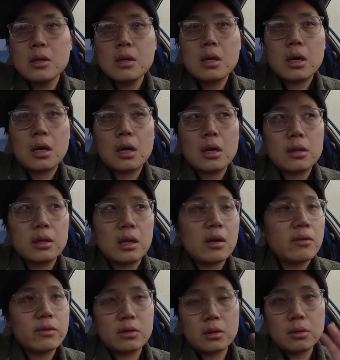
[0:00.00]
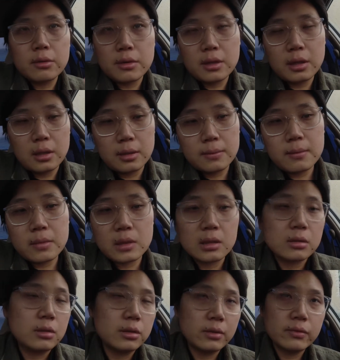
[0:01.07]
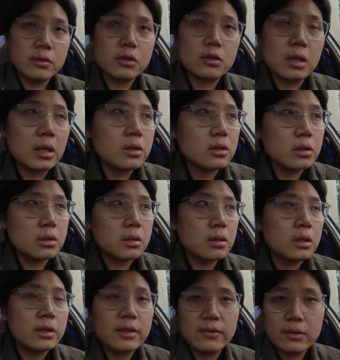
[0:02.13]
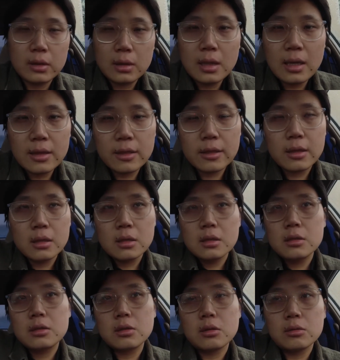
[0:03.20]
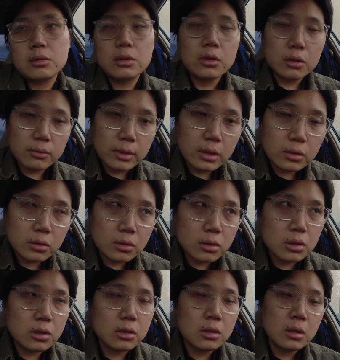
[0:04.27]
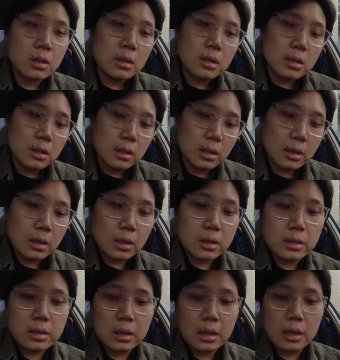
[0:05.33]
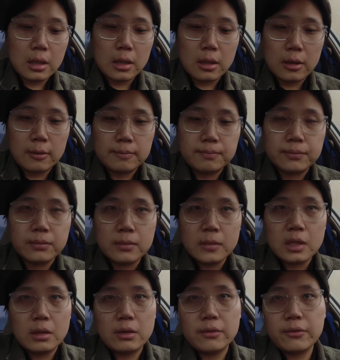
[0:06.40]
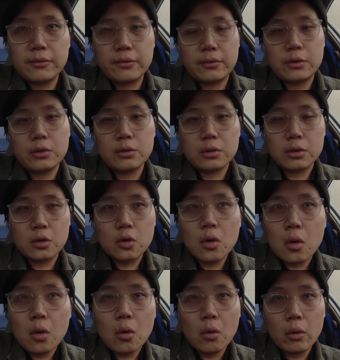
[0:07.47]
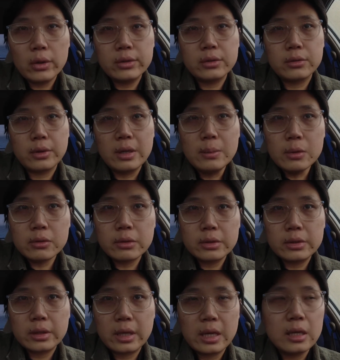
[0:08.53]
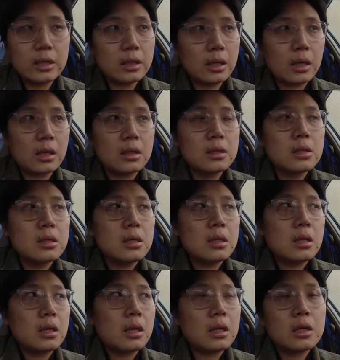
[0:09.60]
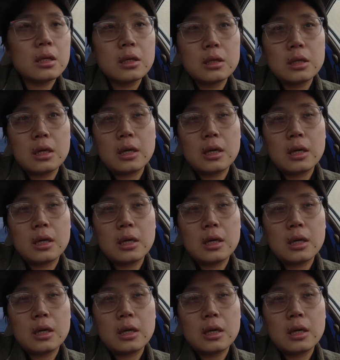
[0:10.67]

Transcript: They have their own thing. It's a different structure, different length. So do your research. And if your goal is to immigrate to Canada, and